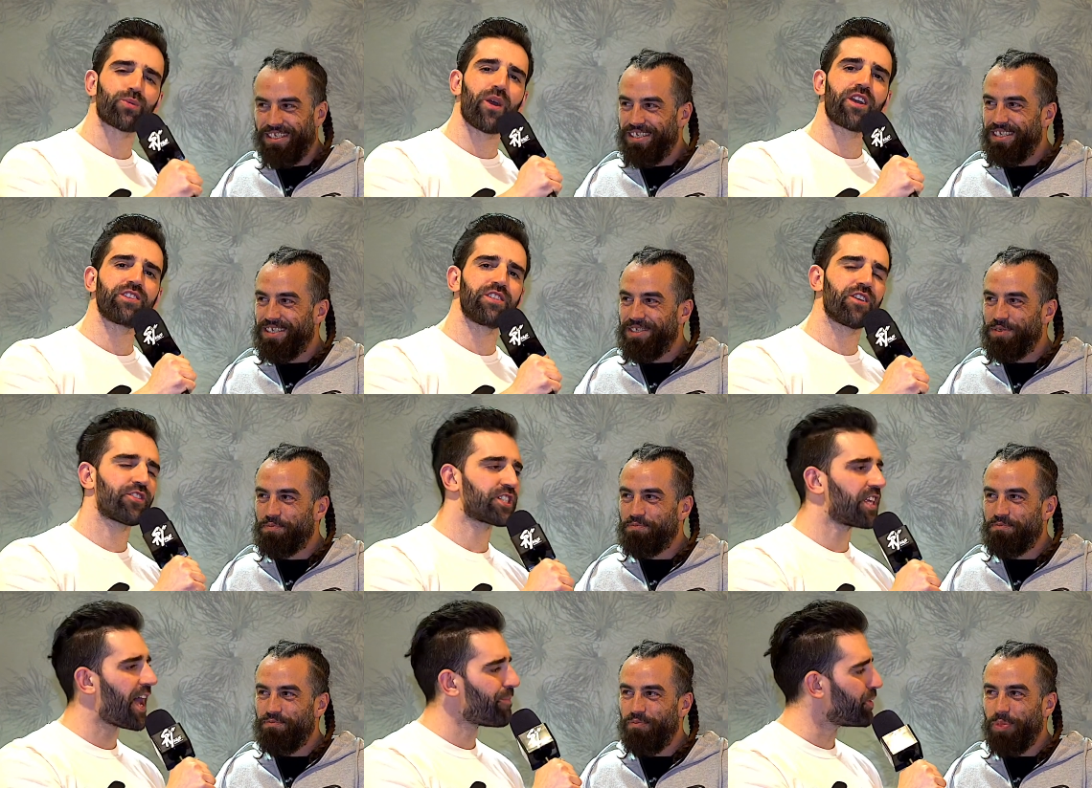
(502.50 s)
Speaker 1: Swargas here for
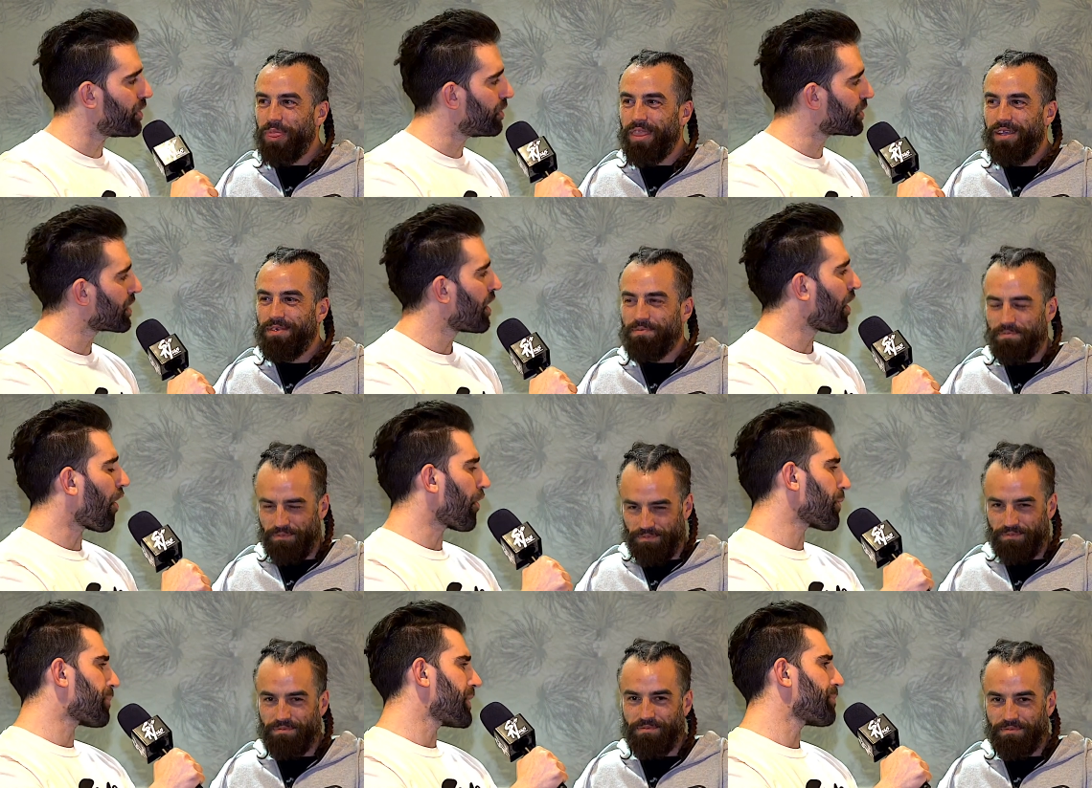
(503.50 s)
Slap News.
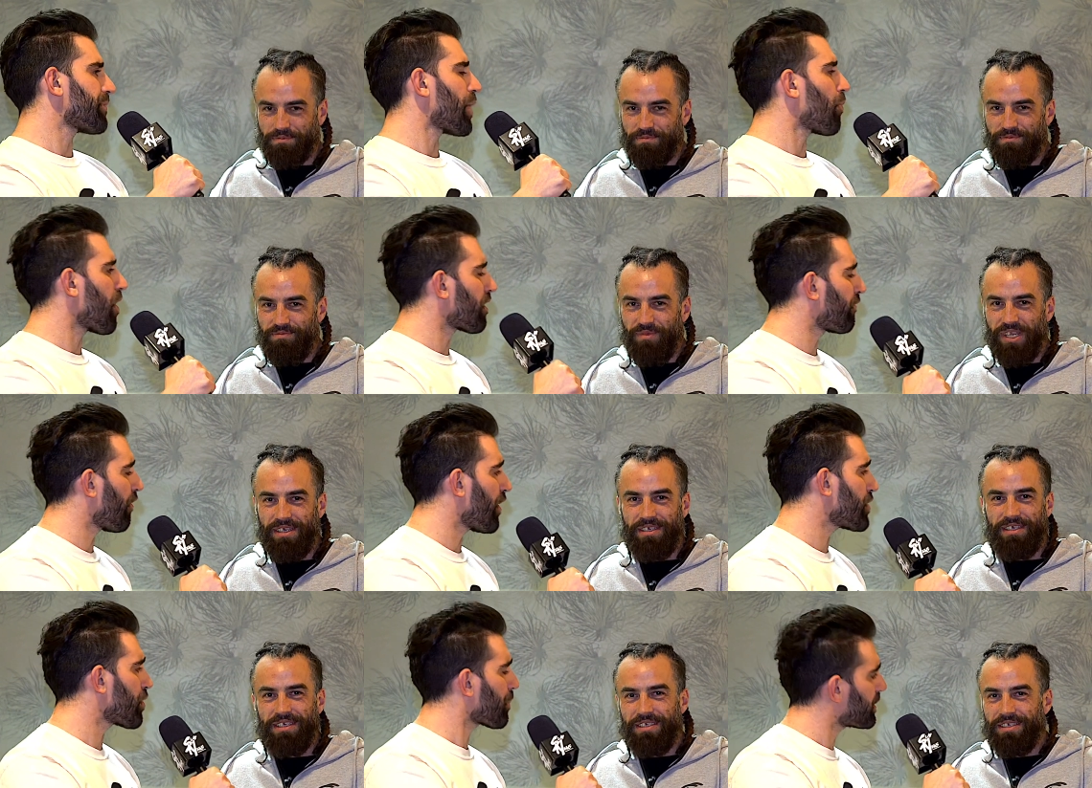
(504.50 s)
All the people that want to
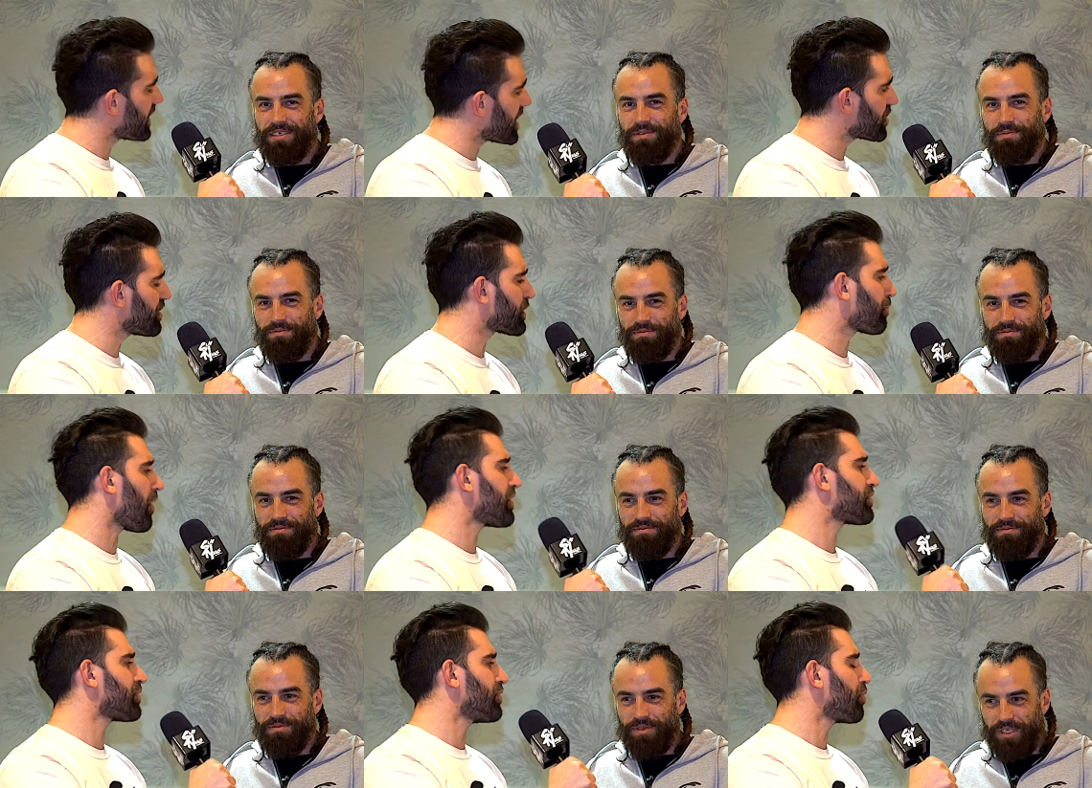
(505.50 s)
follow you or potentially
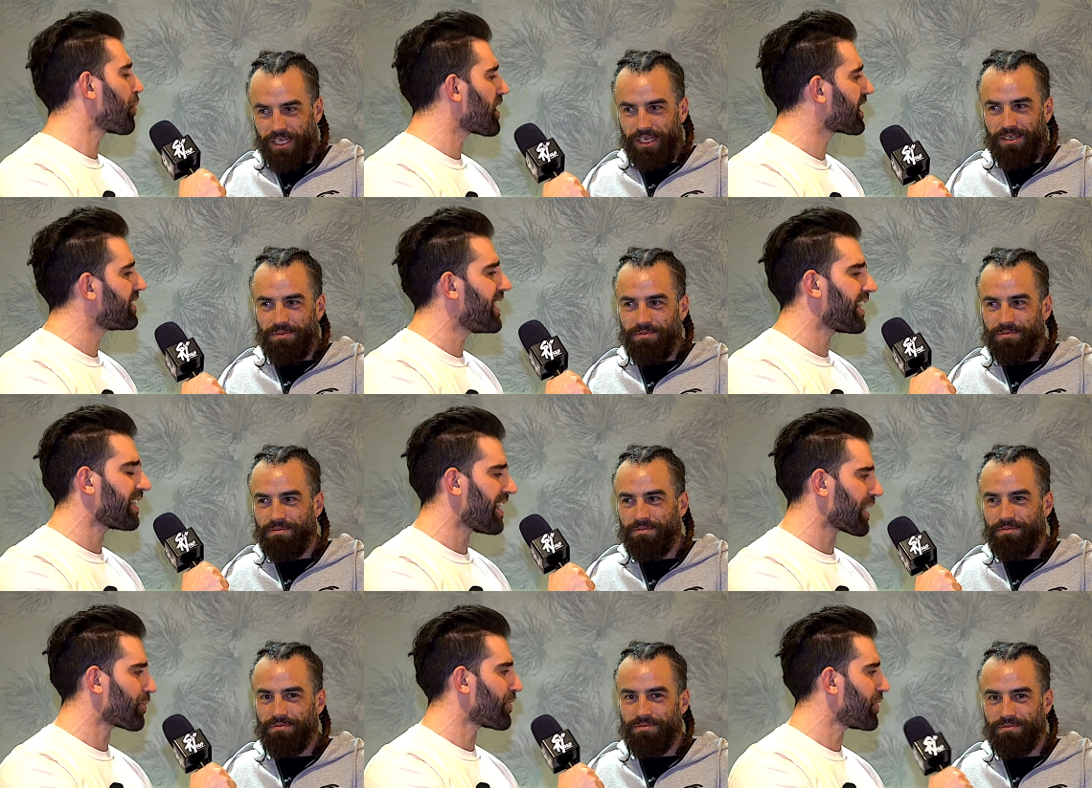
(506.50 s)
sponsor you, where can they
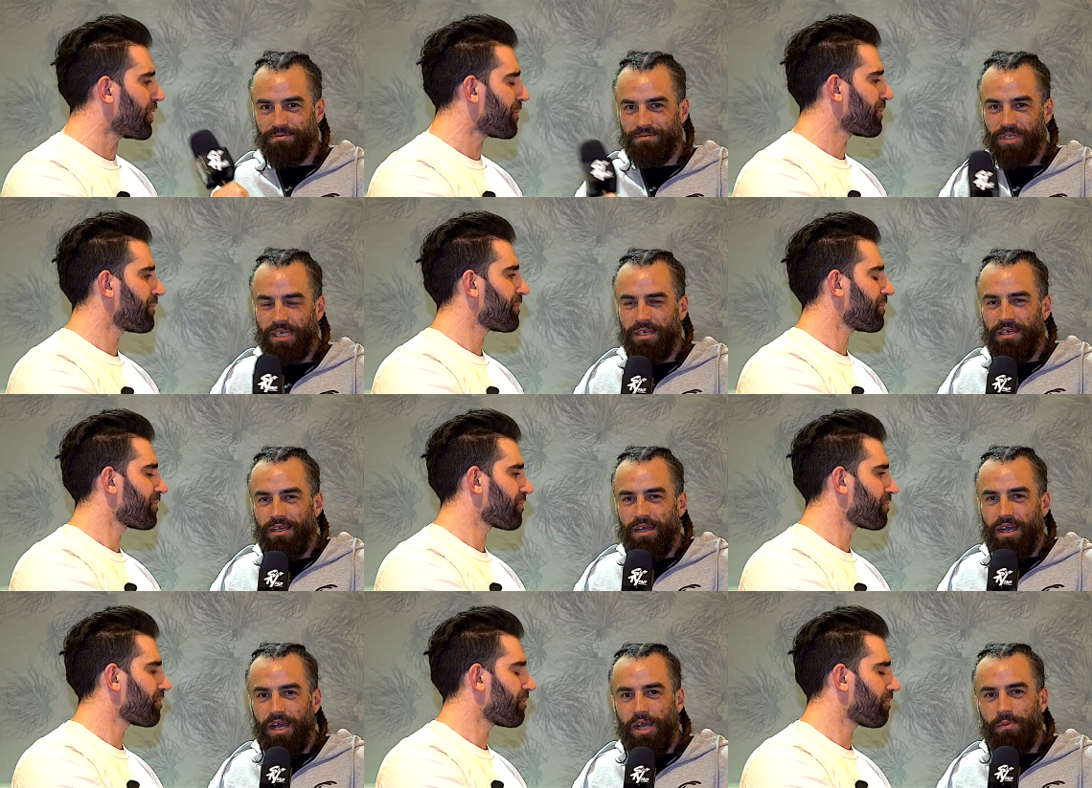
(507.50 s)
connect with you?
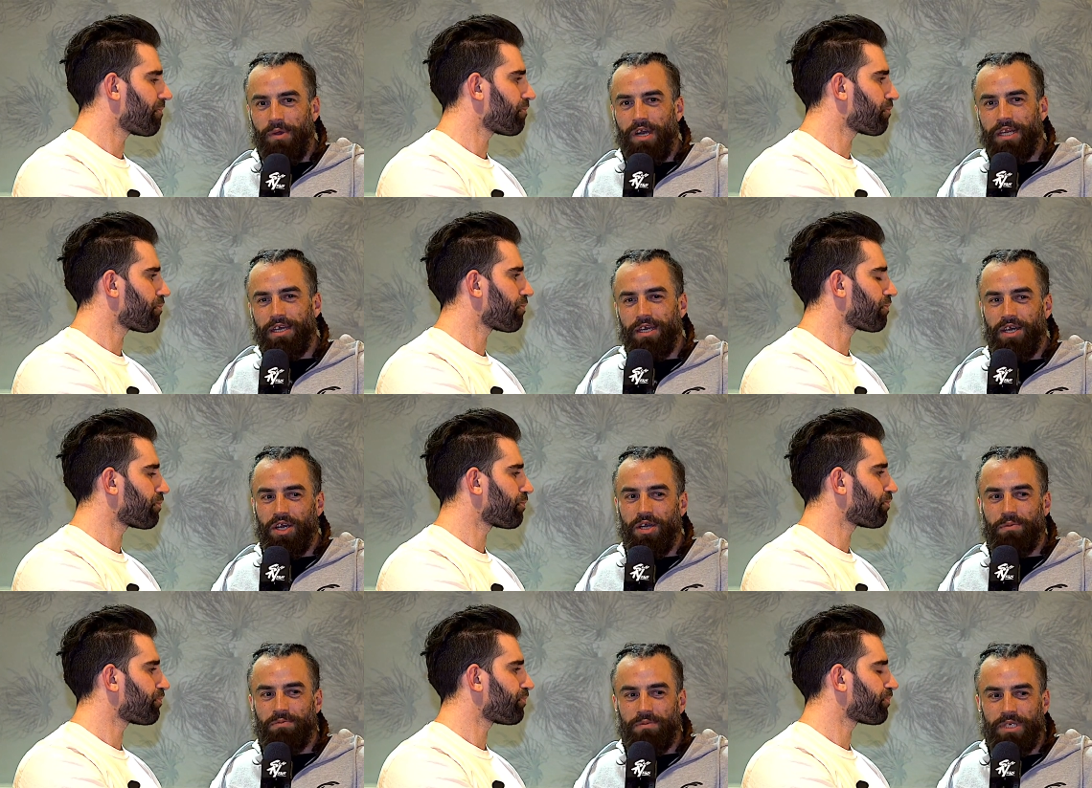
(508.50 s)
Speaker 2: I'm
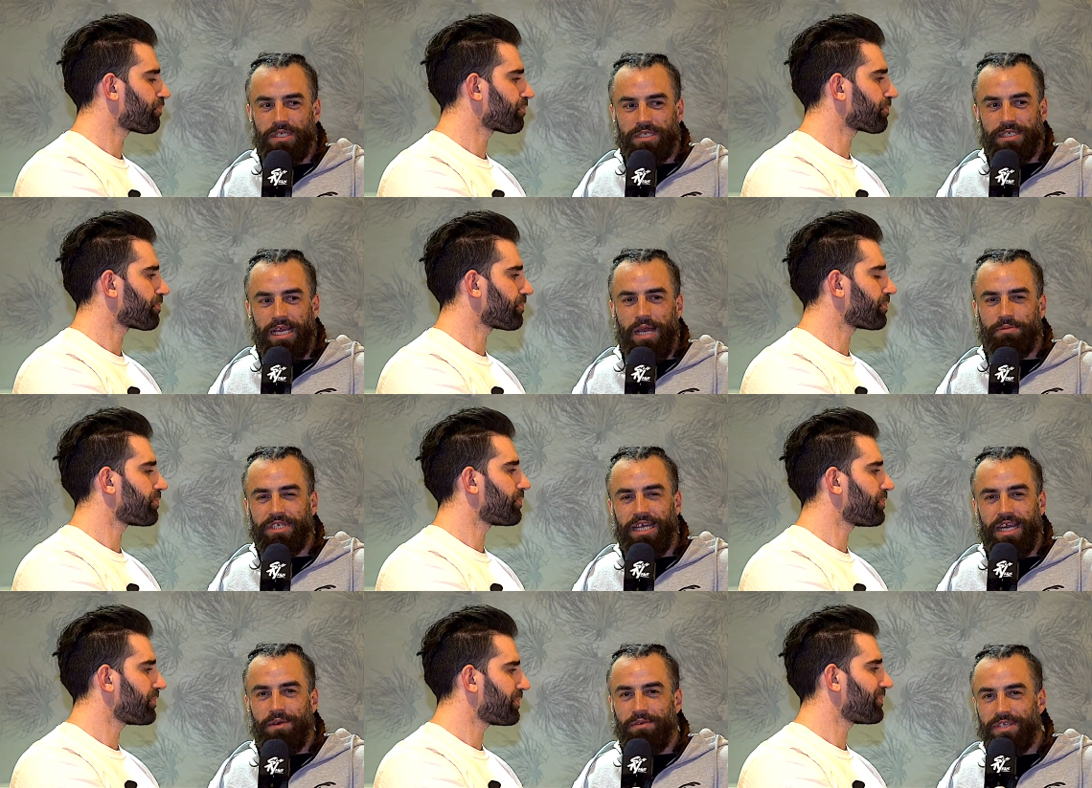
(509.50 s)
on
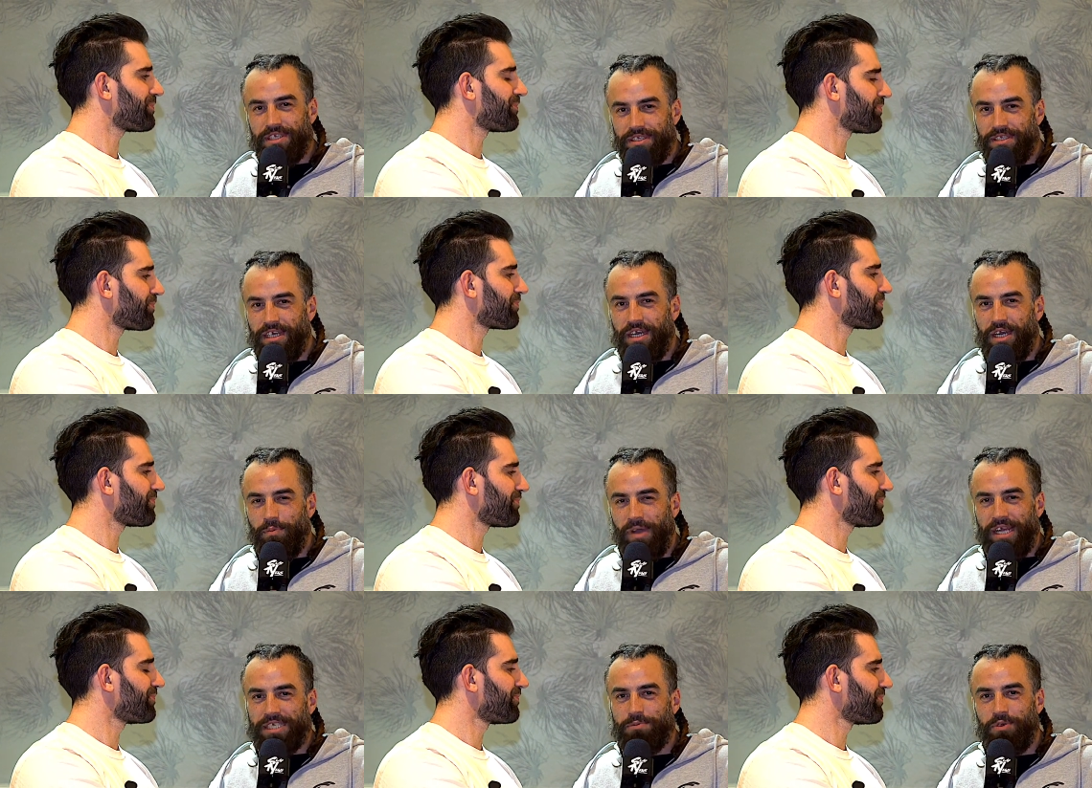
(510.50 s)
Snapchat,
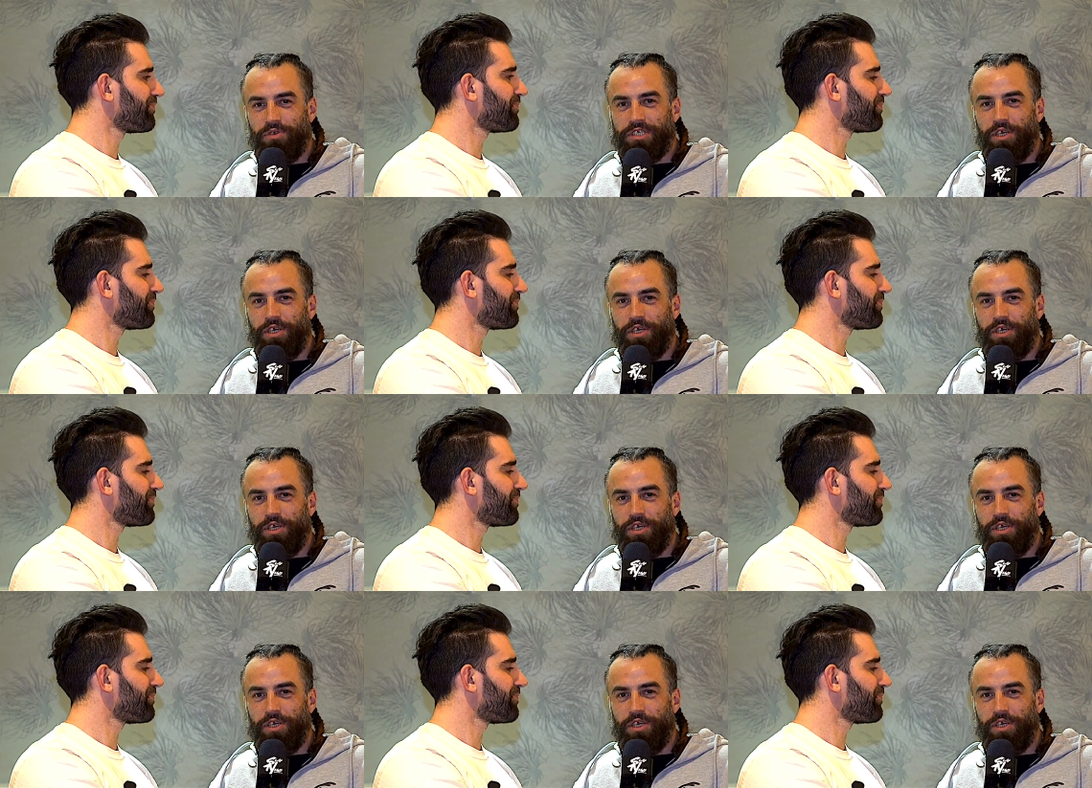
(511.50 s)
Mike Smooth